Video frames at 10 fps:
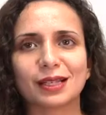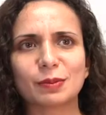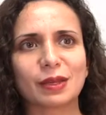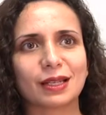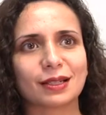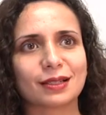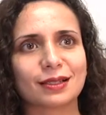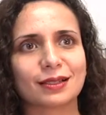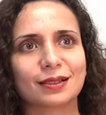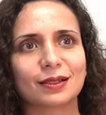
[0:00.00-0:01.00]
does make
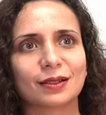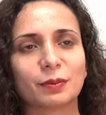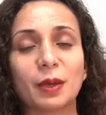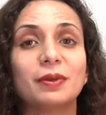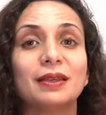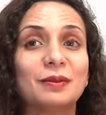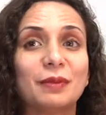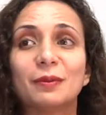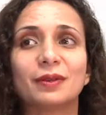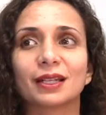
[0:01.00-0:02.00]
us maybe
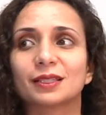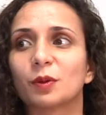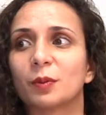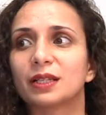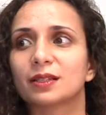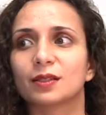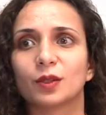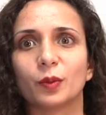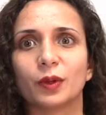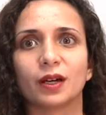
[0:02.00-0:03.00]
maybe actually what makes us
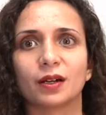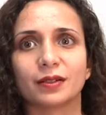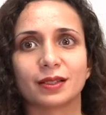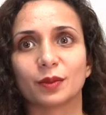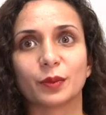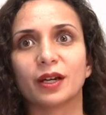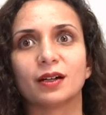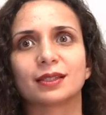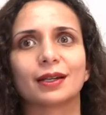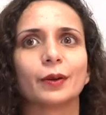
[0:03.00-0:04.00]
who we are is that we
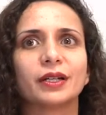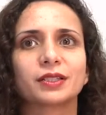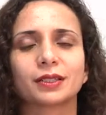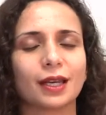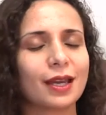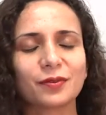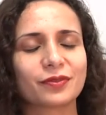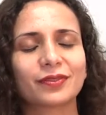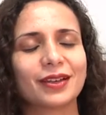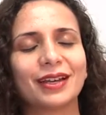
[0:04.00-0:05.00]
ask that question i have,
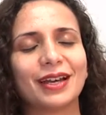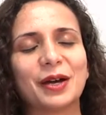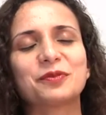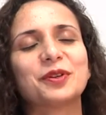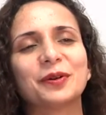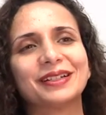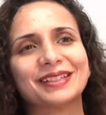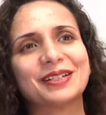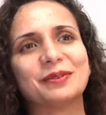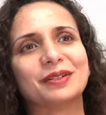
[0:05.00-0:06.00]
I have no
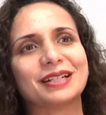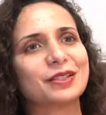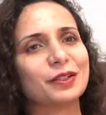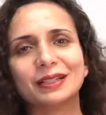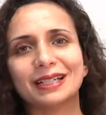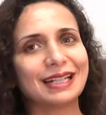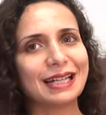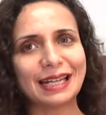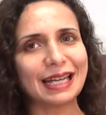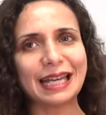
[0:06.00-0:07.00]
idea but it's not
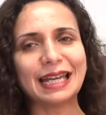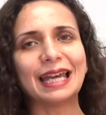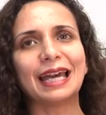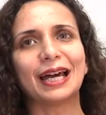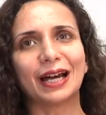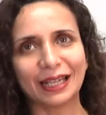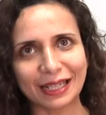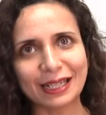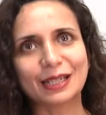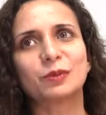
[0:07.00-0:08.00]
it,
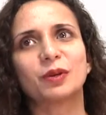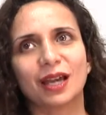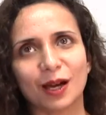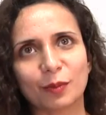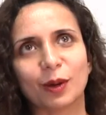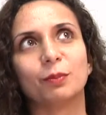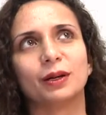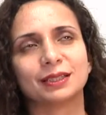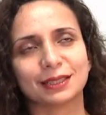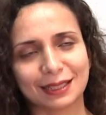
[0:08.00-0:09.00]
it has become
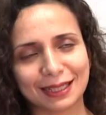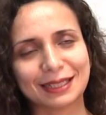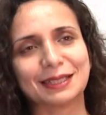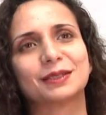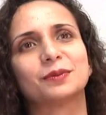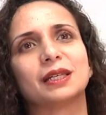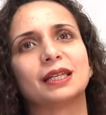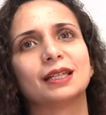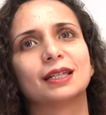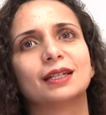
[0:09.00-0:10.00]
abundantly clear to
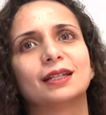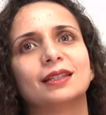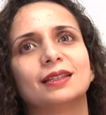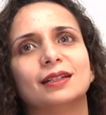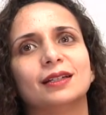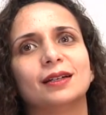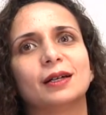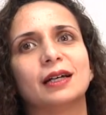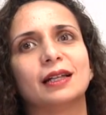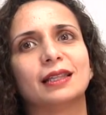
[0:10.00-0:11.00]
me that
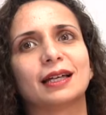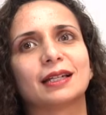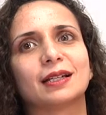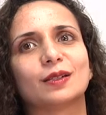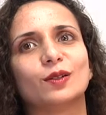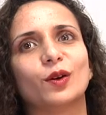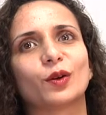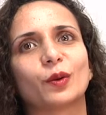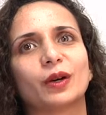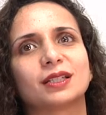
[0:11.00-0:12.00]
uh, that is
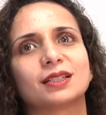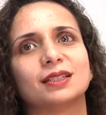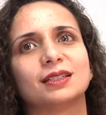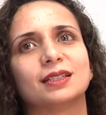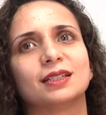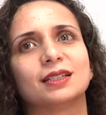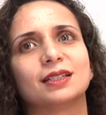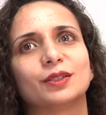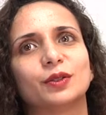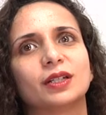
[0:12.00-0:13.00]
not a question that
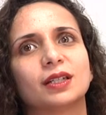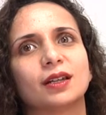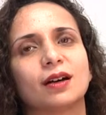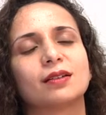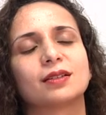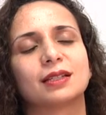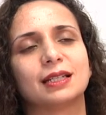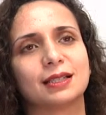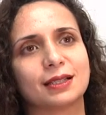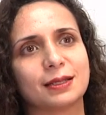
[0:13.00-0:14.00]
you can answer
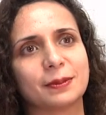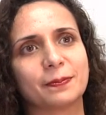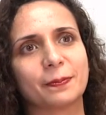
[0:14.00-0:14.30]
easily.